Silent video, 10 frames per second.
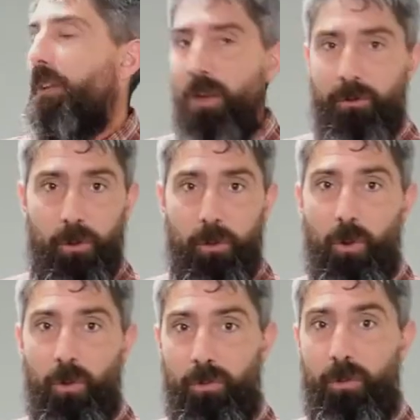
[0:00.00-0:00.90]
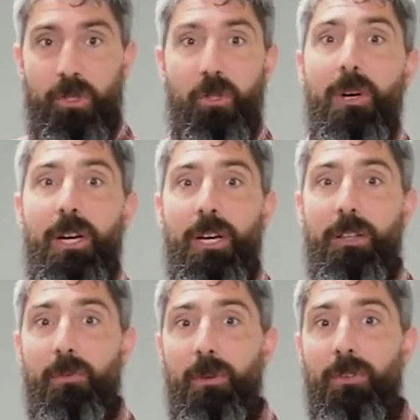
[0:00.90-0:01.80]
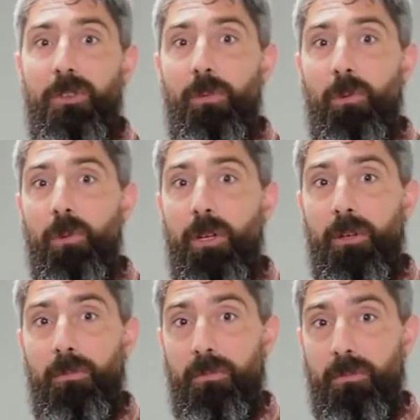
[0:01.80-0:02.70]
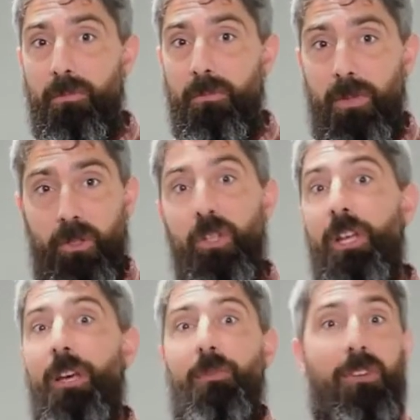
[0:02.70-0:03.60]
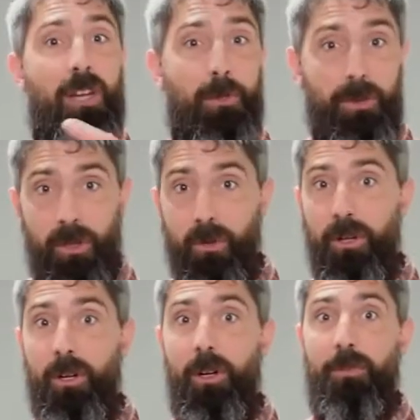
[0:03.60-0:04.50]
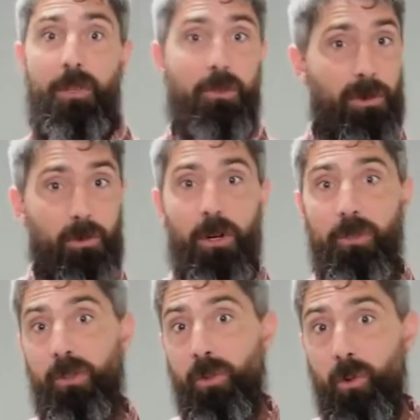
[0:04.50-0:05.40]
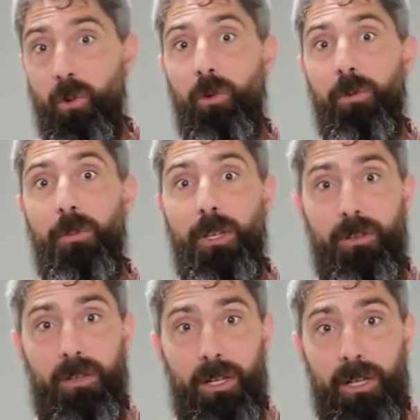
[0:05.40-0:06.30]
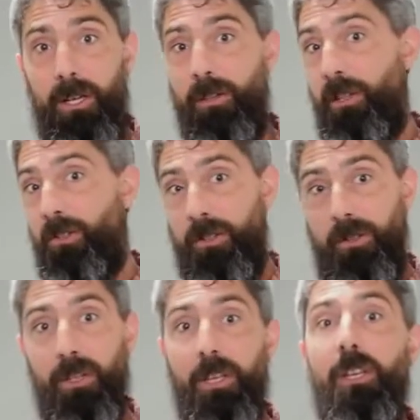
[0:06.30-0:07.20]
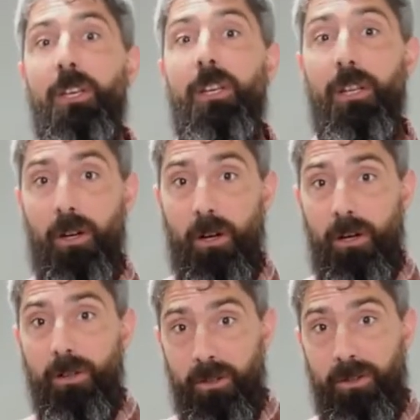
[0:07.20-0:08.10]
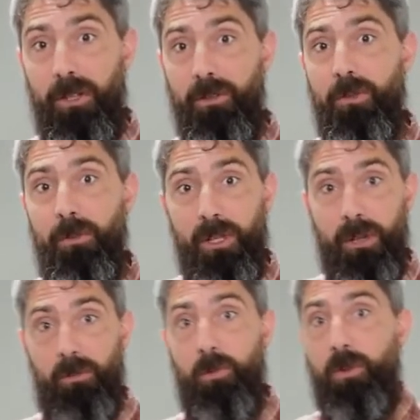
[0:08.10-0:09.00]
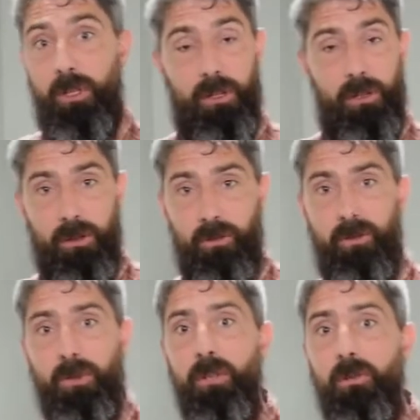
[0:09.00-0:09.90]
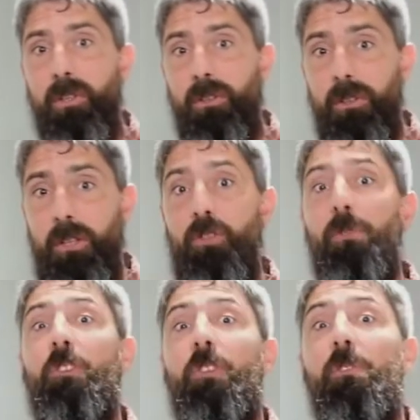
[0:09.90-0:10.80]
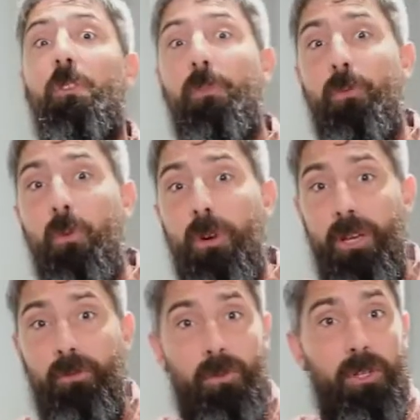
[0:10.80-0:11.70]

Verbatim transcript: comfortable with you behind them every step of the way. They should have the top of the unit off. They should be washing the coil from the inside out. They should, all this stuff should be comfortable and there should be no reason. They should be showing you before and after